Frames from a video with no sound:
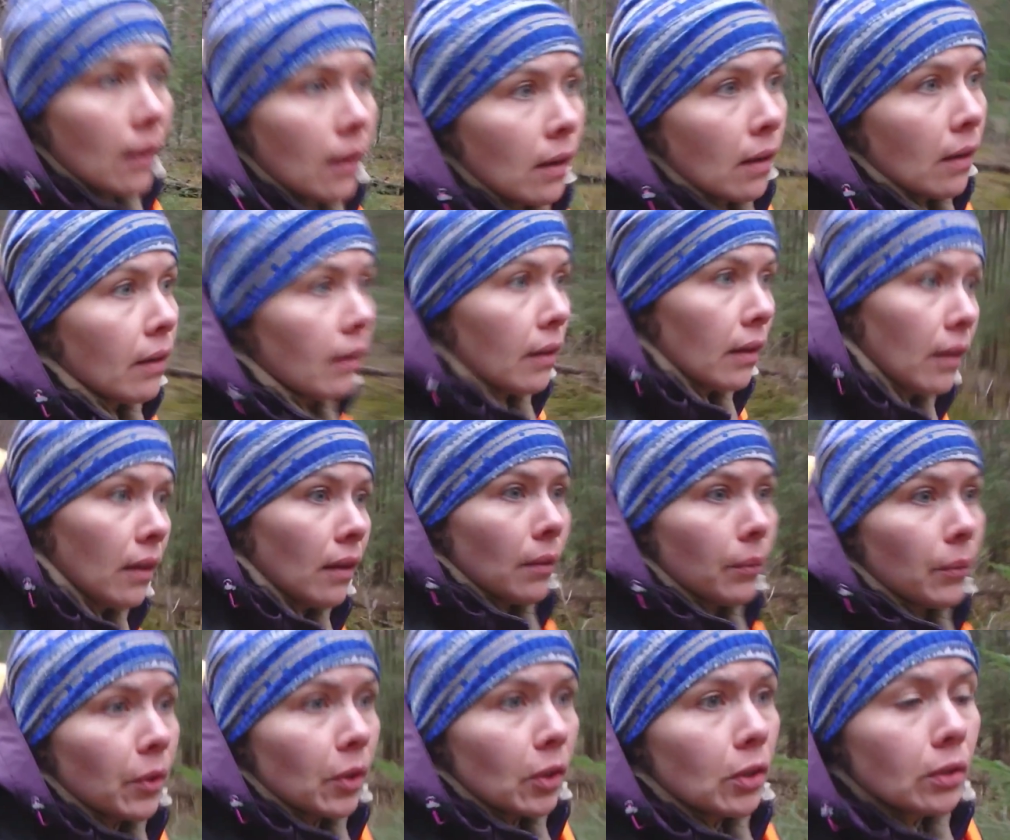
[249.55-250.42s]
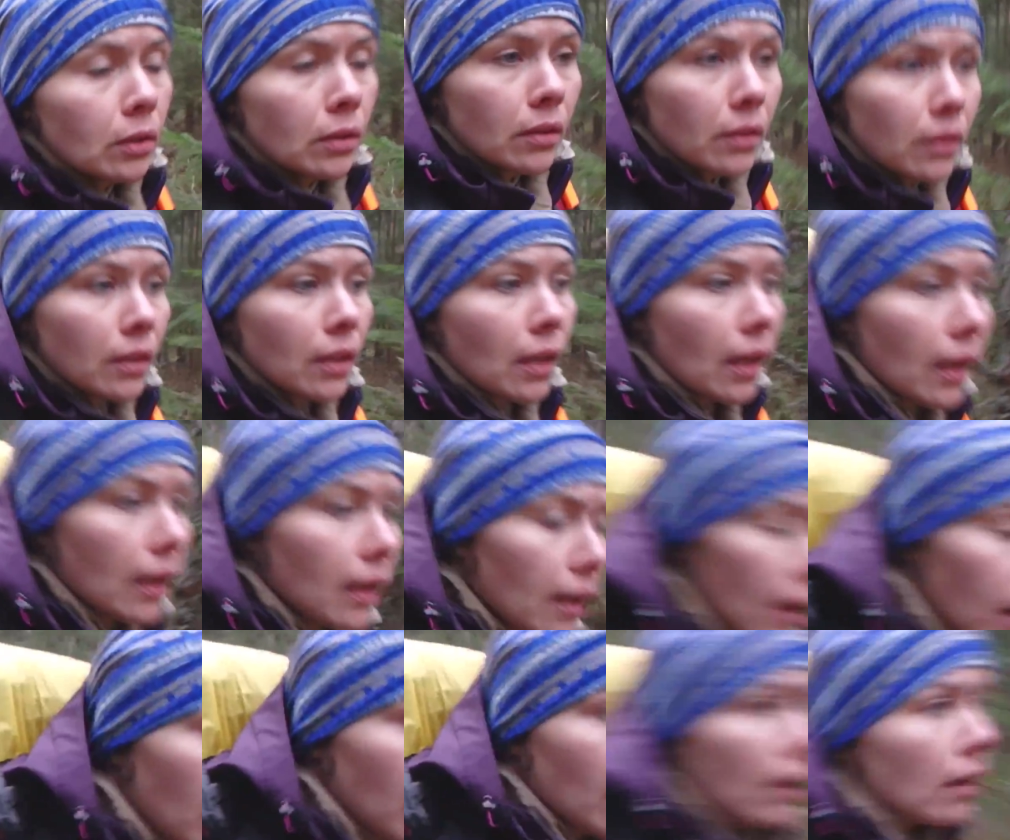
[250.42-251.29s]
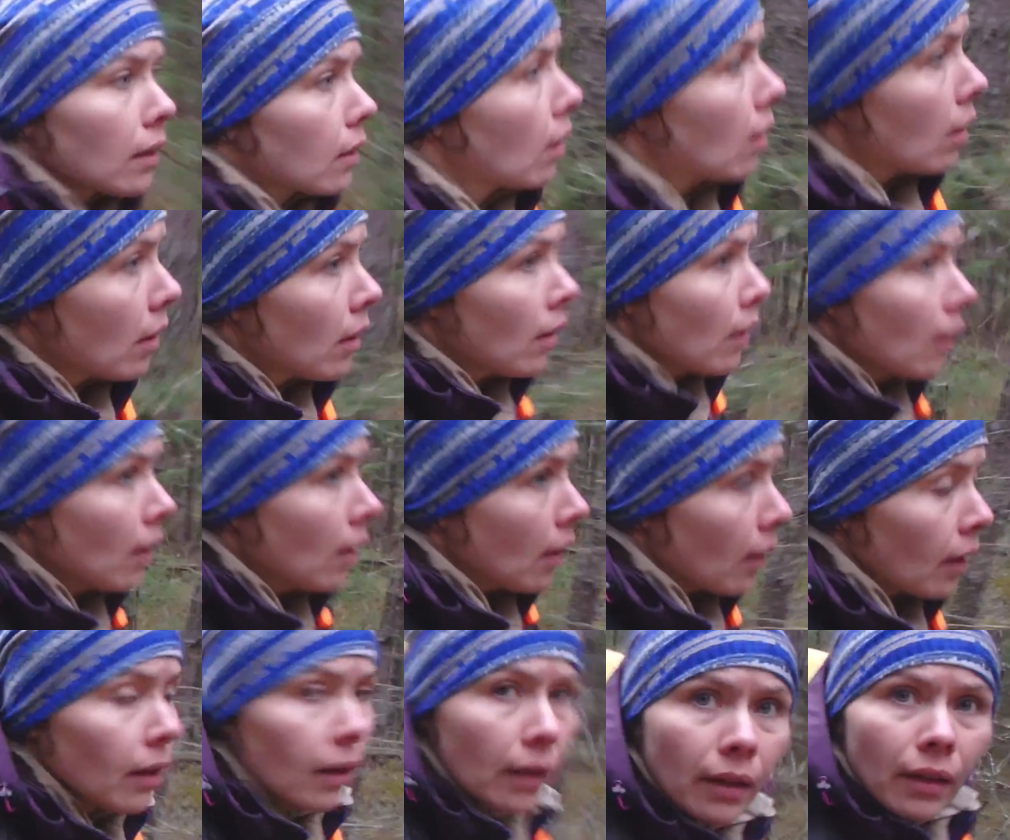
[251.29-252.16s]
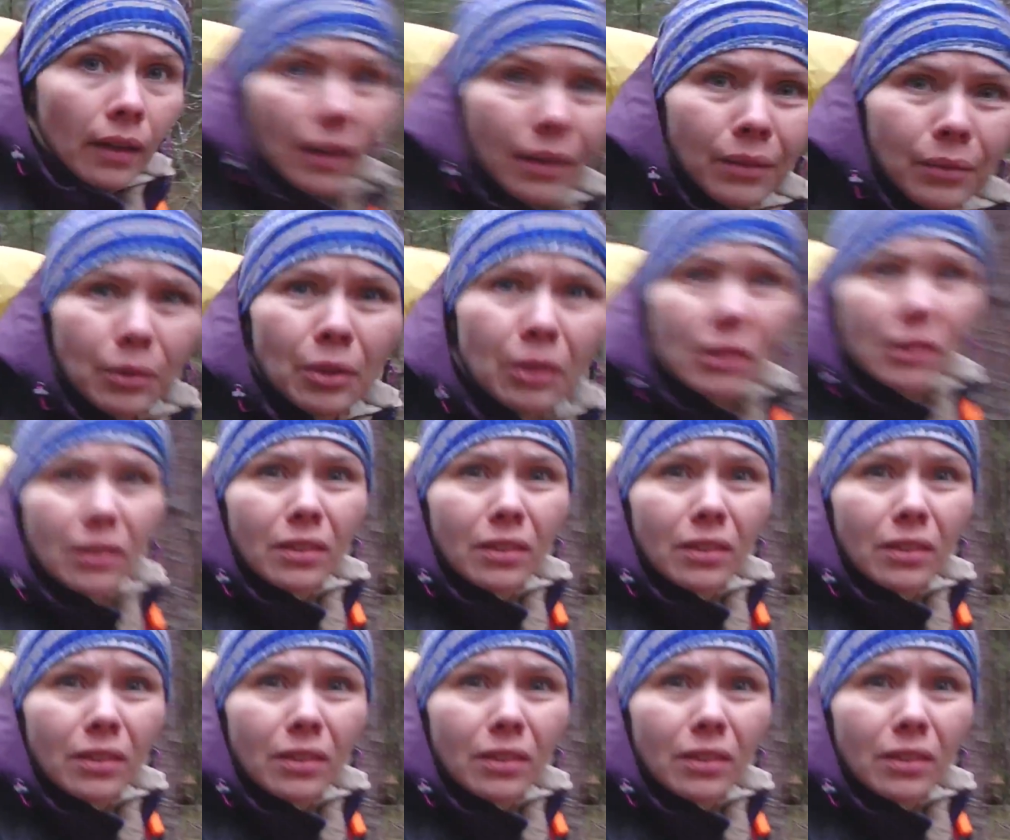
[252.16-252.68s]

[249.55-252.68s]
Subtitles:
I am not scared, I am not